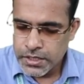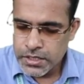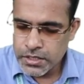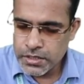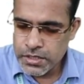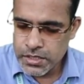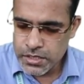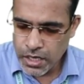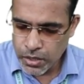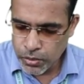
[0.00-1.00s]
so this is
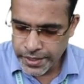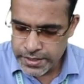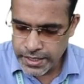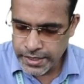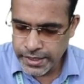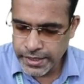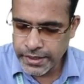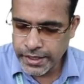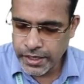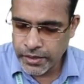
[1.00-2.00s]
how exactly in
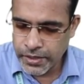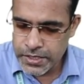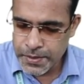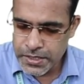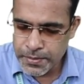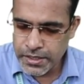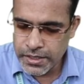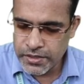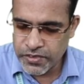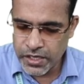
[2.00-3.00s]
the cadaveric specimen
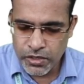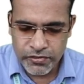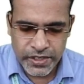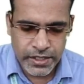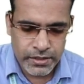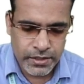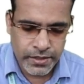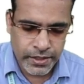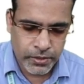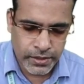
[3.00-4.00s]
in front of neck the
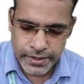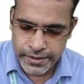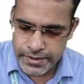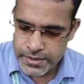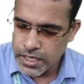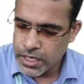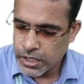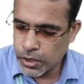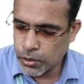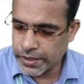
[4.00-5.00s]
thyroid gland is
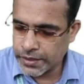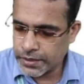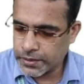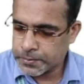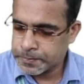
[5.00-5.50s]
located